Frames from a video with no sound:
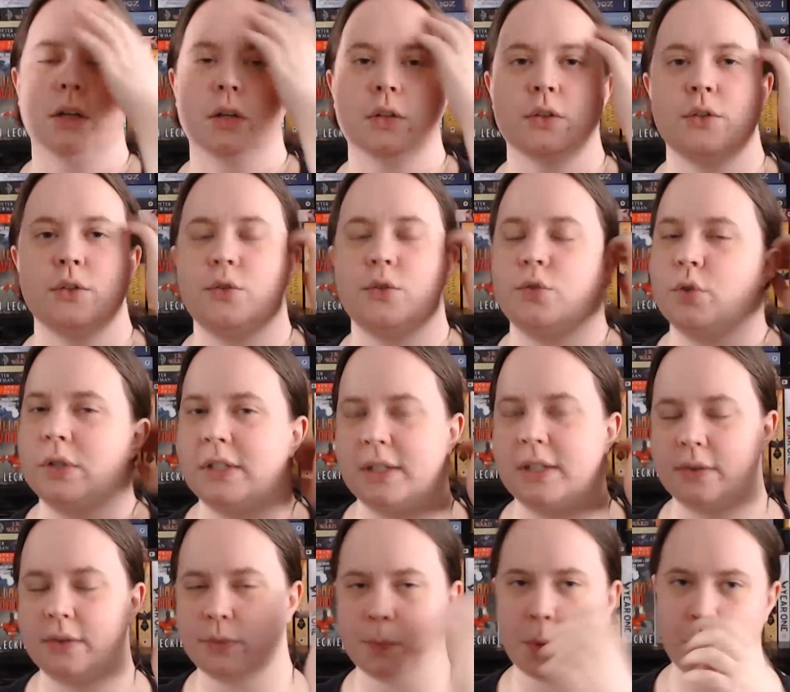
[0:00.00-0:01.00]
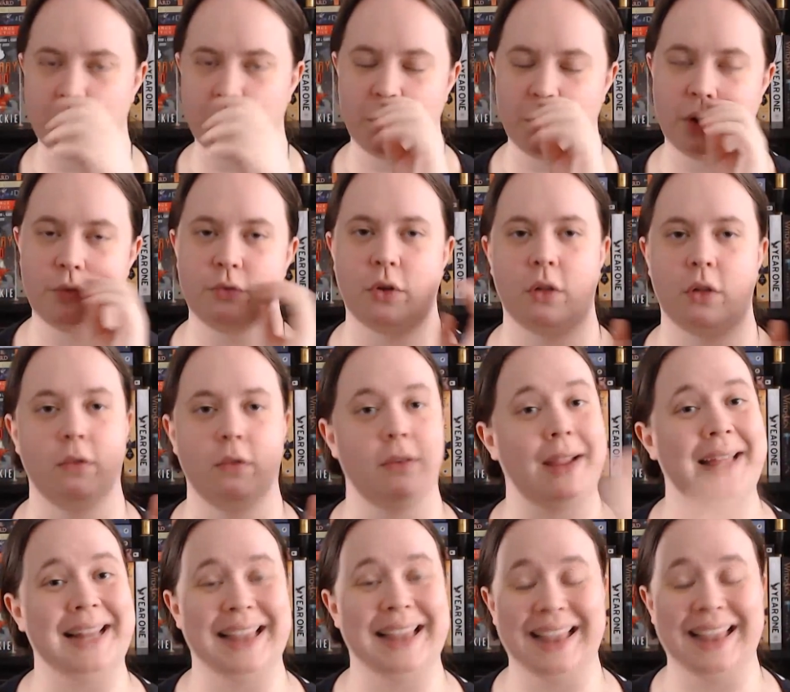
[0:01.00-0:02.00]
So in this one we are
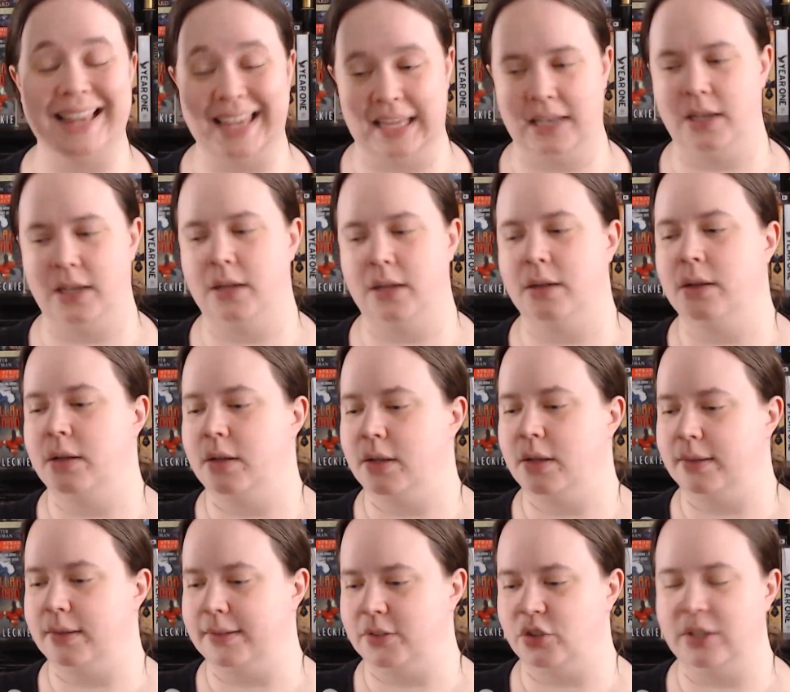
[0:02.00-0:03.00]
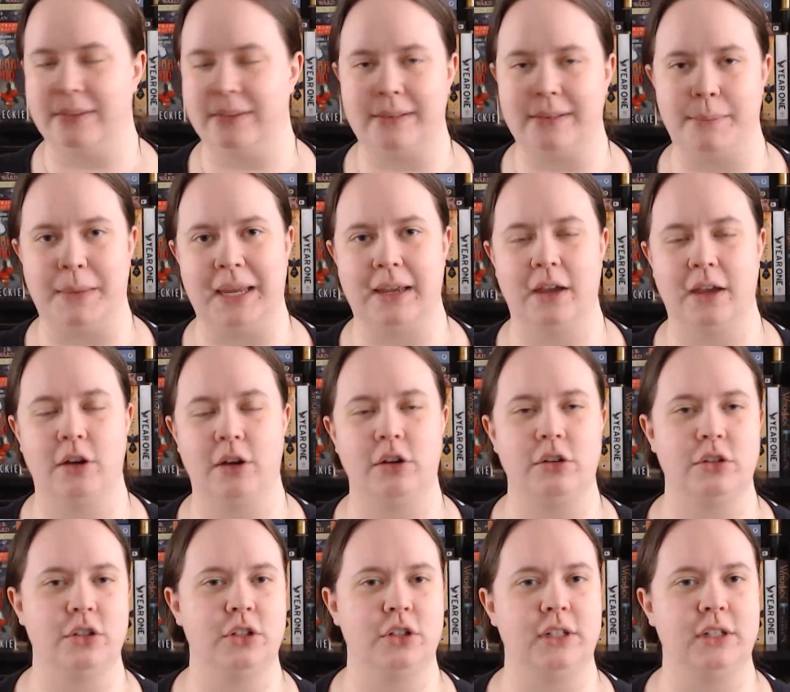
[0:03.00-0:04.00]
following Lynn. She's the main
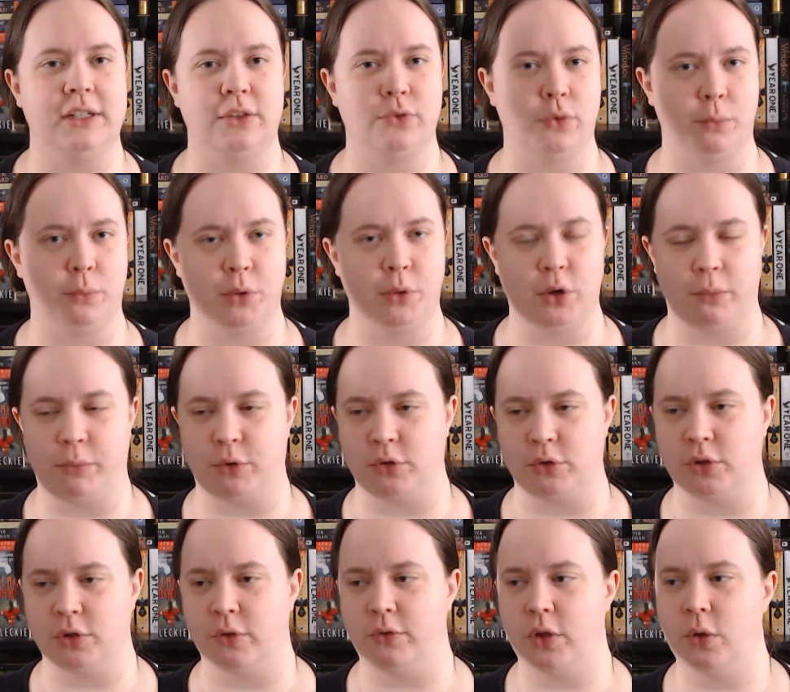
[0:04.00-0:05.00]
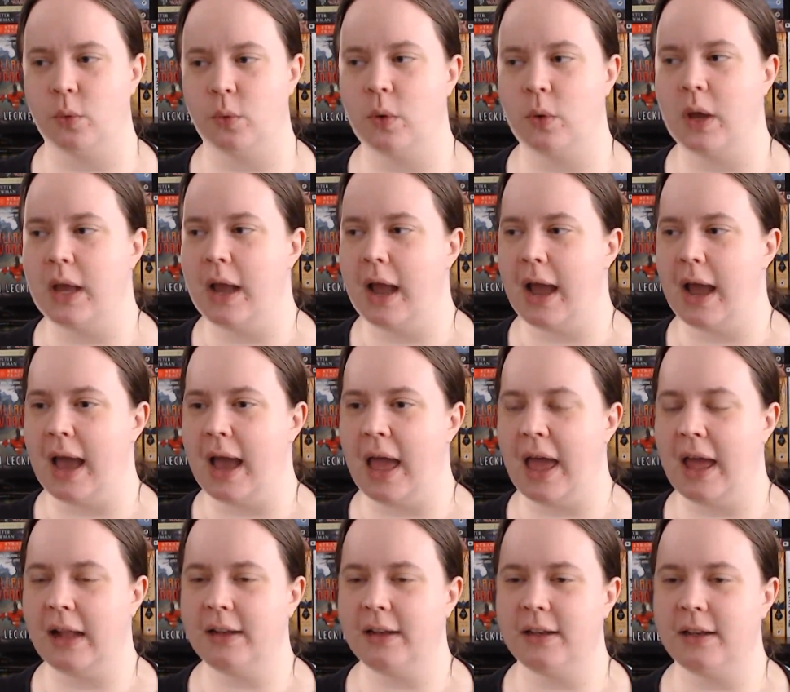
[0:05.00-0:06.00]
character, it's from her point of view.
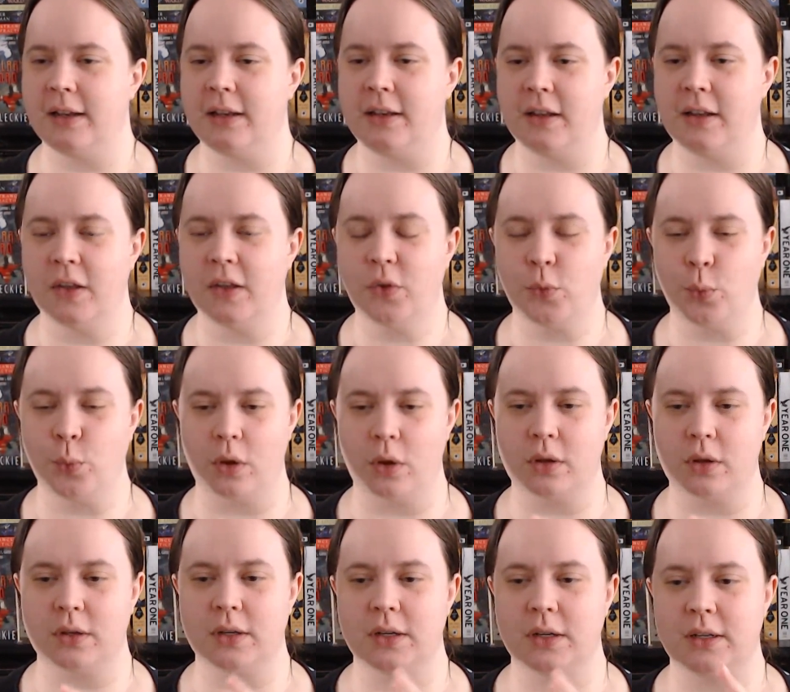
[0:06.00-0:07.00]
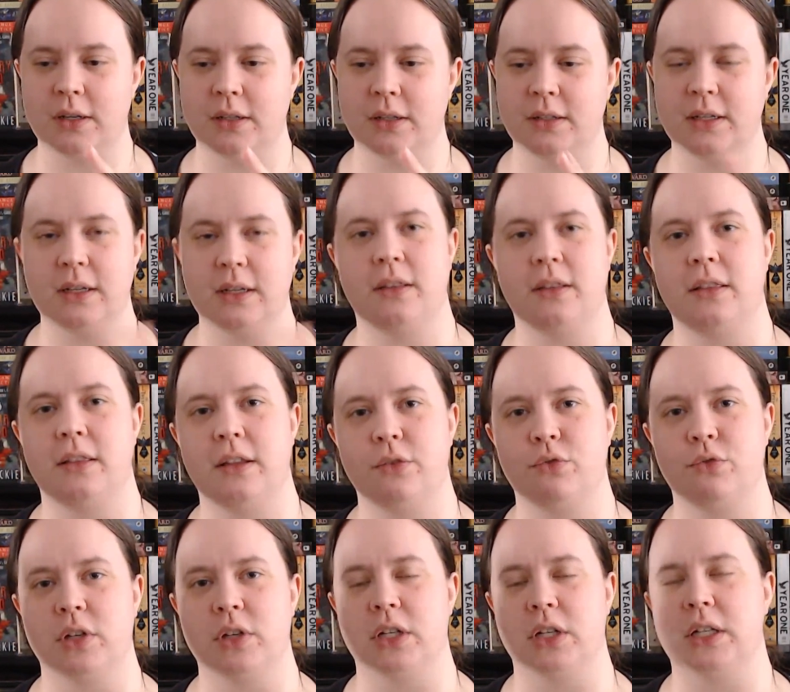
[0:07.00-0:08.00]
And this one did it
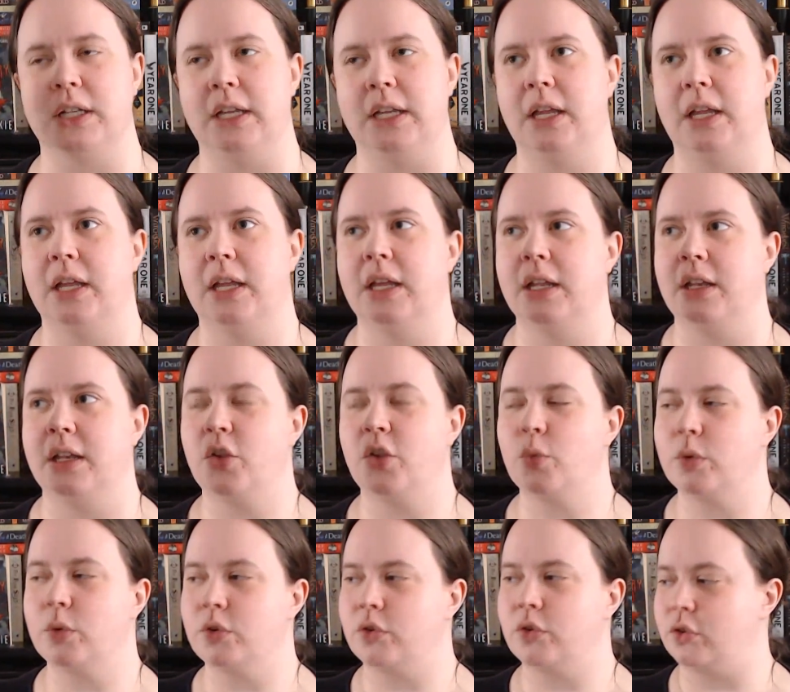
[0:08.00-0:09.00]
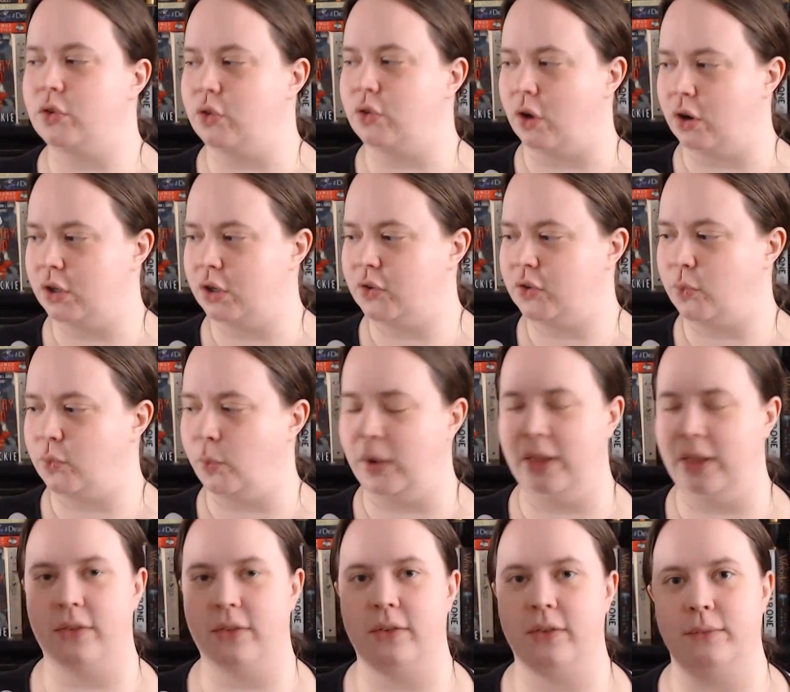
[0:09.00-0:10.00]
differently. This one starts
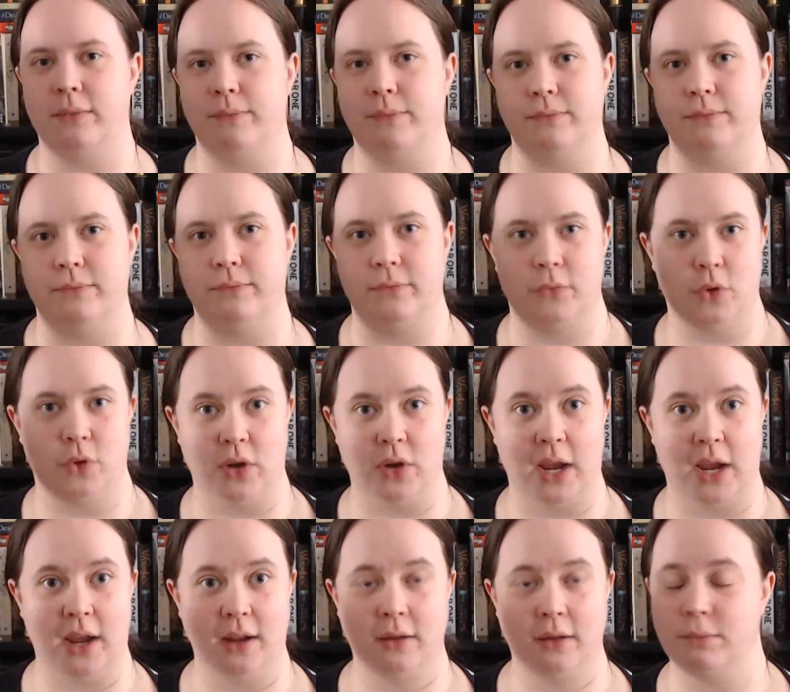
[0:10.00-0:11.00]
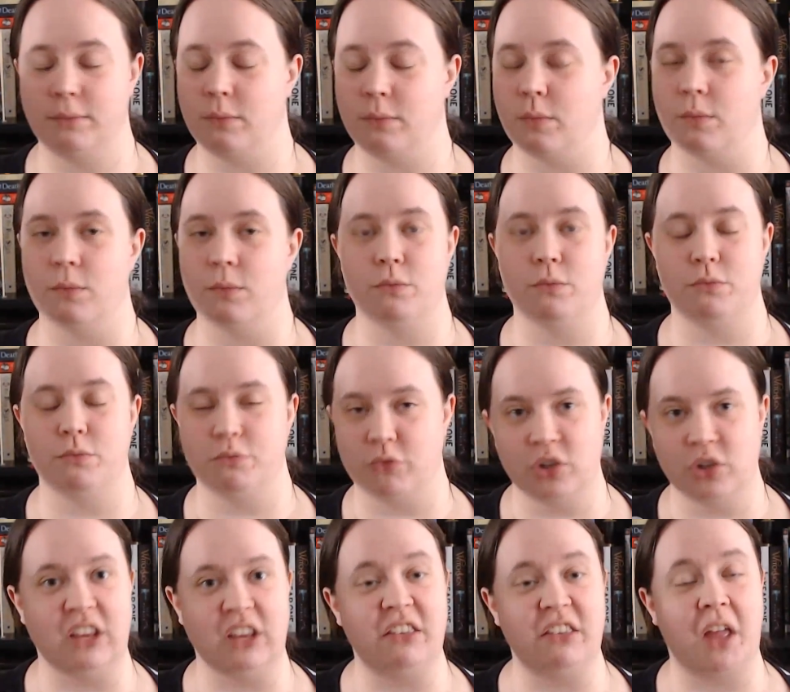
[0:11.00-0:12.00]
with today,
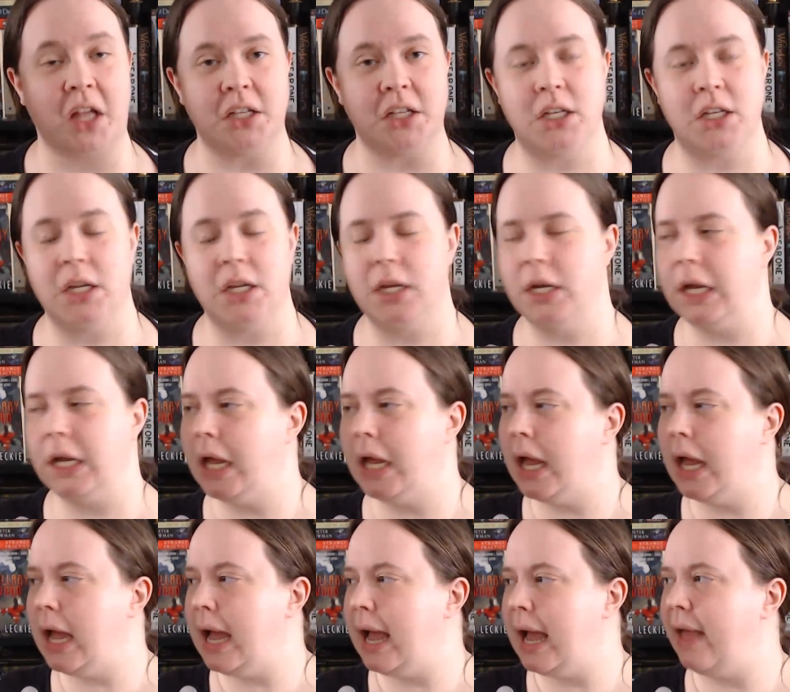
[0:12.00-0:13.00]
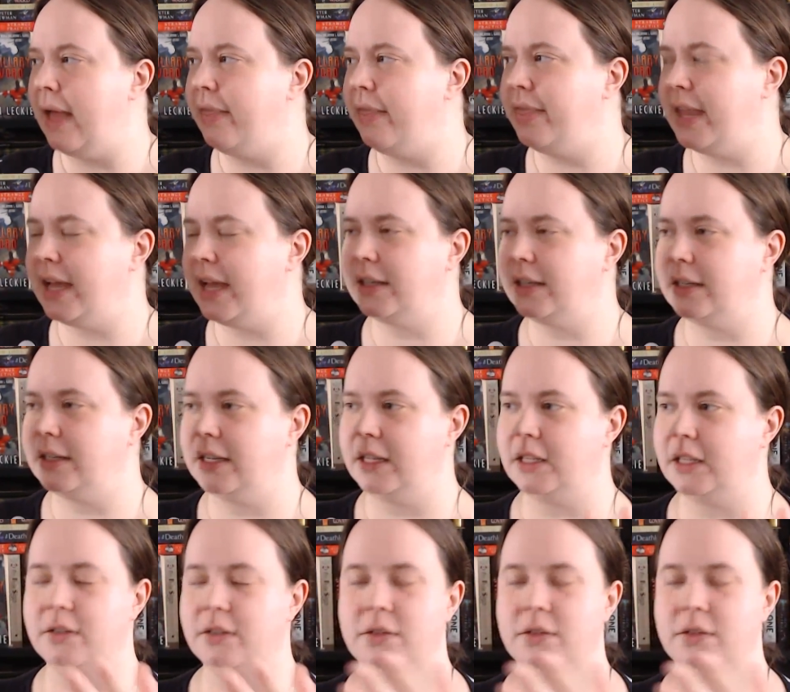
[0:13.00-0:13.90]
she's hunting, and then it